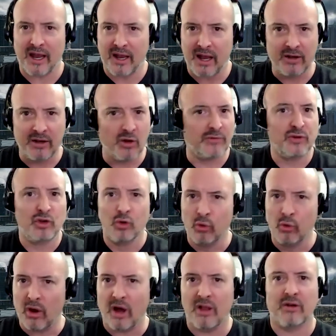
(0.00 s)
I, I know of
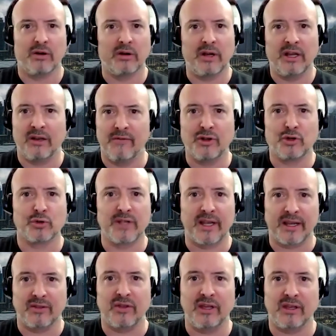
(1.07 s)
two other individuals I
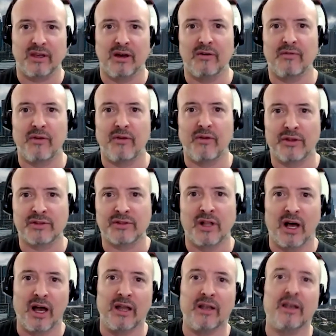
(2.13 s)
can think of on this
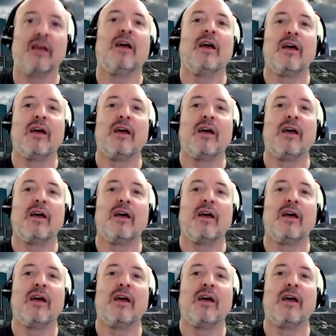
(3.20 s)
line